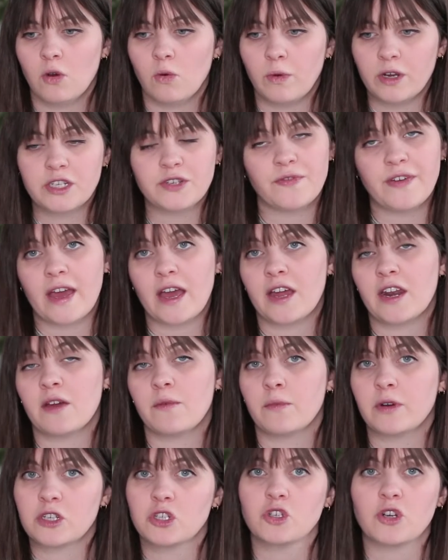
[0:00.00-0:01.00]
which van
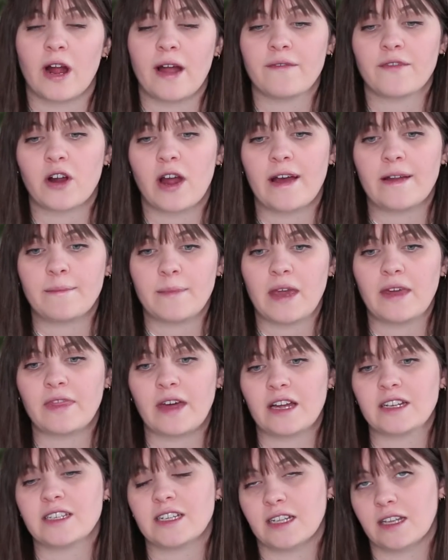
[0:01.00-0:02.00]
and which driver had made
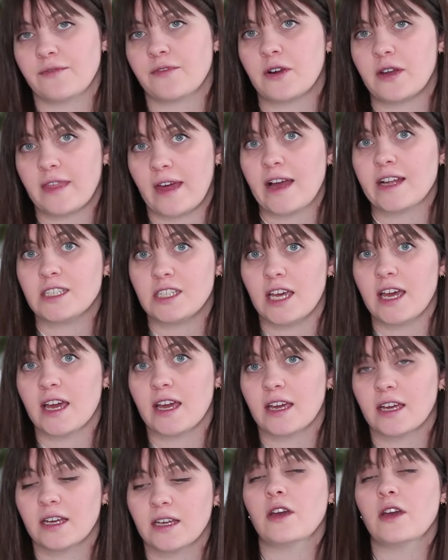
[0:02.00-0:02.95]
that delivery that day.